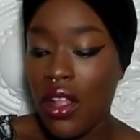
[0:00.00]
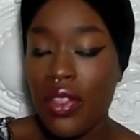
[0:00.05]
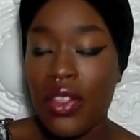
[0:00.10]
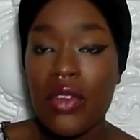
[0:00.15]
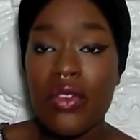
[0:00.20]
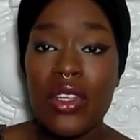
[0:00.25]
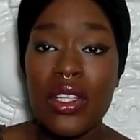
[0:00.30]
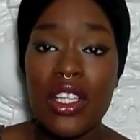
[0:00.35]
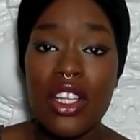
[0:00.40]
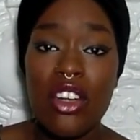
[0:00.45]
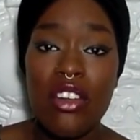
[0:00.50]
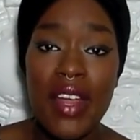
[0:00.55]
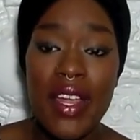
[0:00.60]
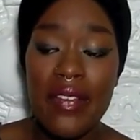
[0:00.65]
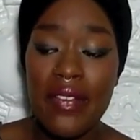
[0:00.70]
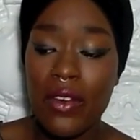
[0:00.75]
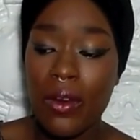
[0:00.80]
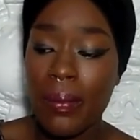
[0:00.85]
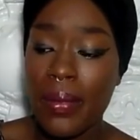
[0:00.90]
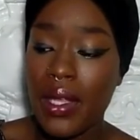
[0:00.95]
They're really
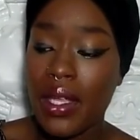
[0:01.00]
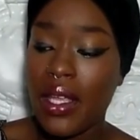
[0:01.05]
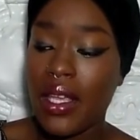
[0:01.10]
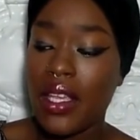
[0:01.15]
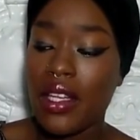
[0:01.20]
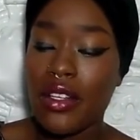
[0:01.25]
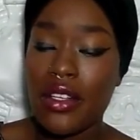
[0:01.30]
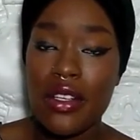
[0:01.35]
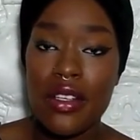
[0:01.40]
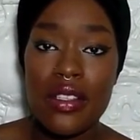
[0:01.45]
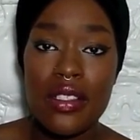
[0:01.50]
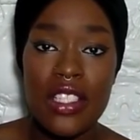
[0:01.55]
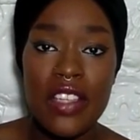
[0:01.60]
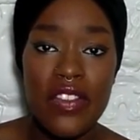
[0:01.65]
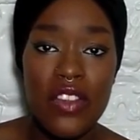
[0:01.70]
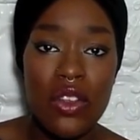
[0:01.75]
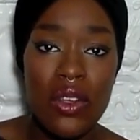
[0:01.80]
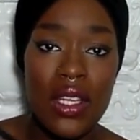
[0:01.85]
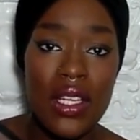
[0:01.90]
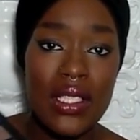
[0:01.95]
great for beginners
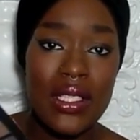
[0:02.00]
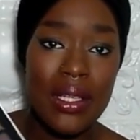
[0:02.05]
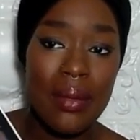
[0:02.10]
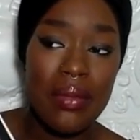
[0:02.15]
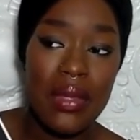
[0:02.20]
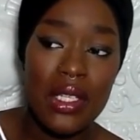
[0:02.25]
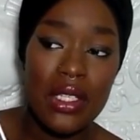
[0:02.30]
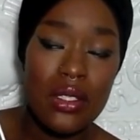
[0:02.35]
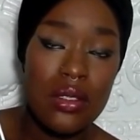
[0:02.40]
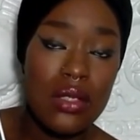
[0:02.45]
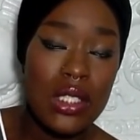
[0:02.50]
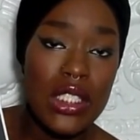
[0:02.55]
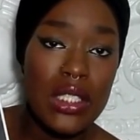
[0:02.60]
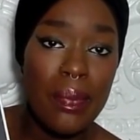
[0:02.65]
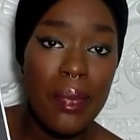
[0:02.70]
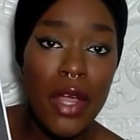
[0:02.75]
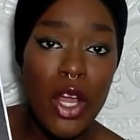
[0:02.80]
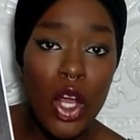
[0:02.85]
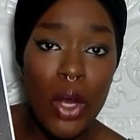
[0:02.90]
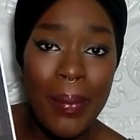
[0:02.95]
if you need something to
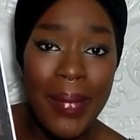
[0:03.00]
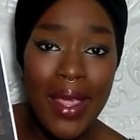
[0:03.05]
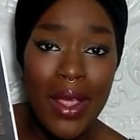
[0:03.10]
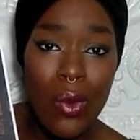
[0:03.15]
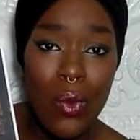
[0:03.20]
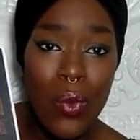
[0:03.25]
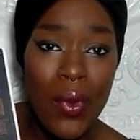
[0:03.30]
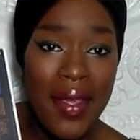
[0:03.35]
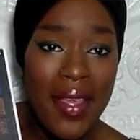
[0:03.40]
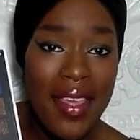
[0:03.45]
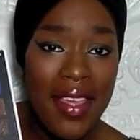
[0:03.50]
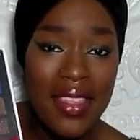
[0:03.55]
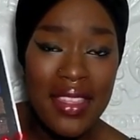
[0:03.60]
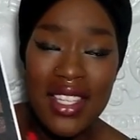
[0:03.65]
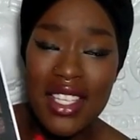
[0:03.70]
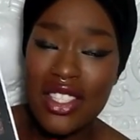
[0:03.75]
experiment with.